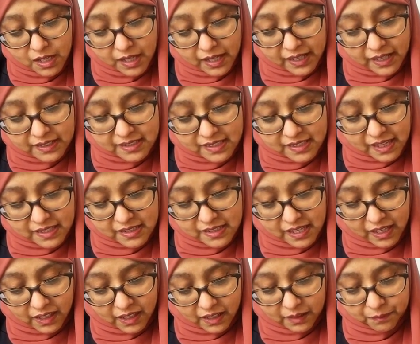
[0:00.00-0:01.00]
It says
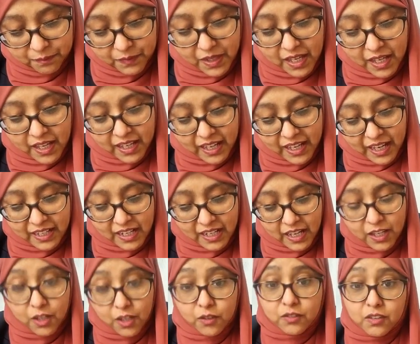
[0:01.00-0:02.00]
here, can I
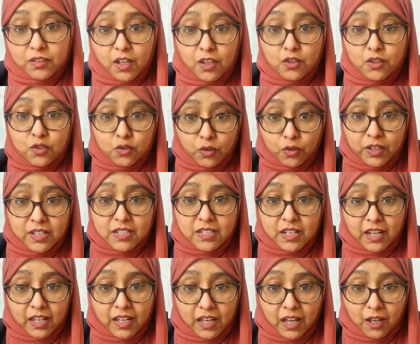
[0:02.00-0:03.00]
use a joint
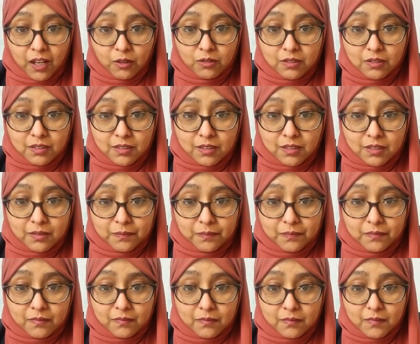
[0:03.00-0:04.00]
account?
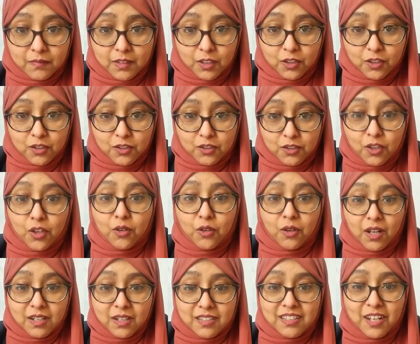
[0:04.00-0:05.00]
So you
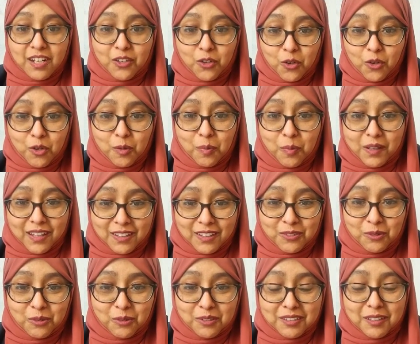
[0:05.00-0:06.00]
understand Yoruba, that's
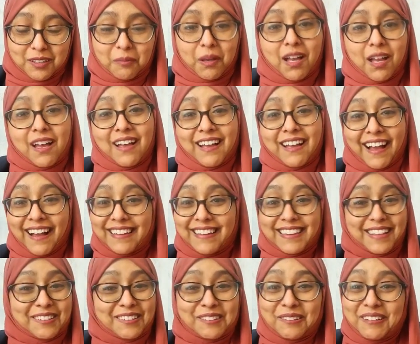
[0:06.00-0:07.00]
awesome.
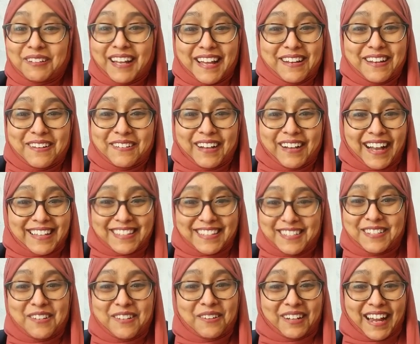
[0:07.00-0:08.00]
That's all I know. I
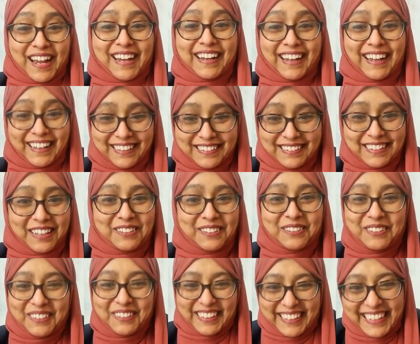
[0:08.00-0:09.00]
just know Rara.
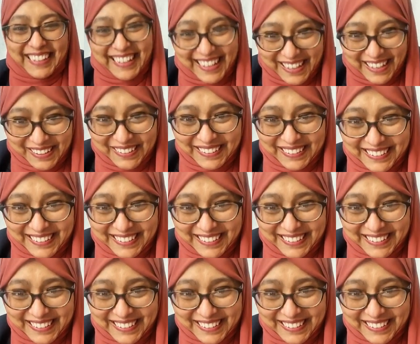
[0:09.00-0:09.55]
That's all I know.